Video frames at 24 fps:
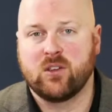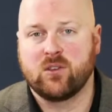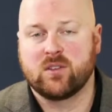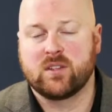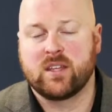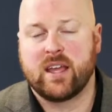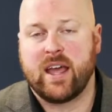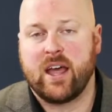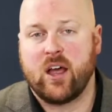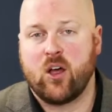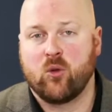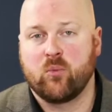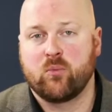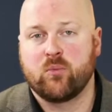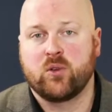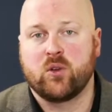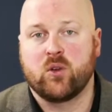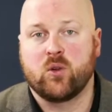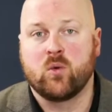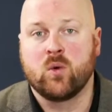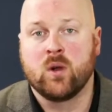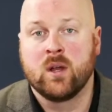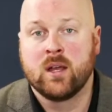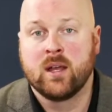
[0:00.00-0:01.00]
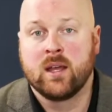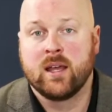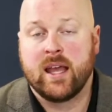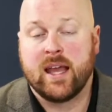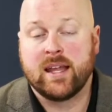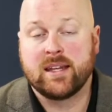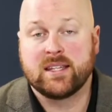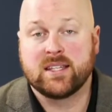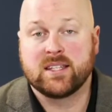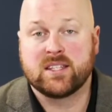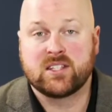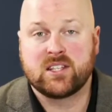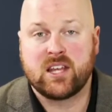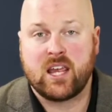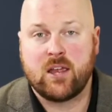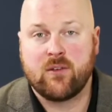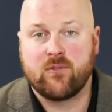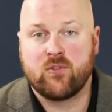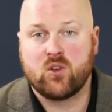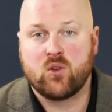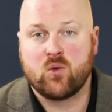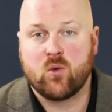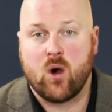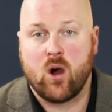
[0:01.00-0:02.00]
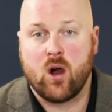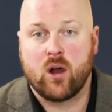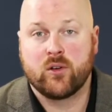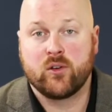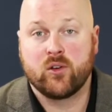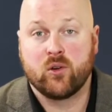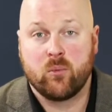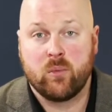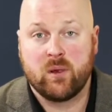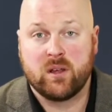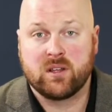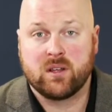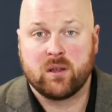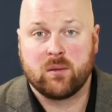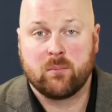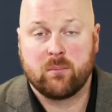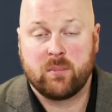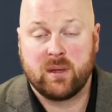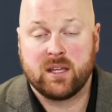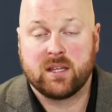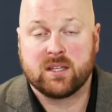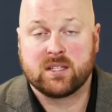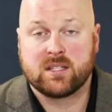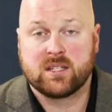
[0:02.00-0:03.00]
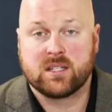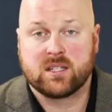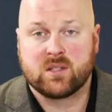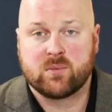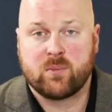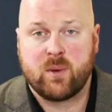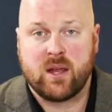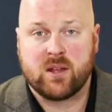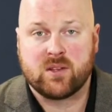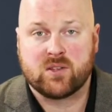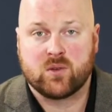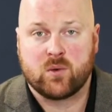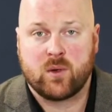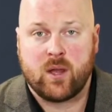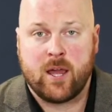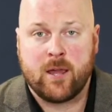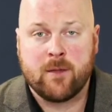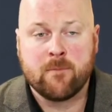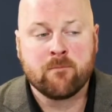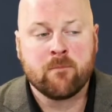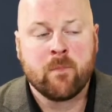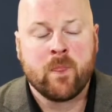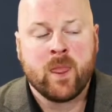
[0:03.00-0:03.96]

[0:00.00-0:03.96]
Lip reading: to help you and to save you on your biggest expense, okay?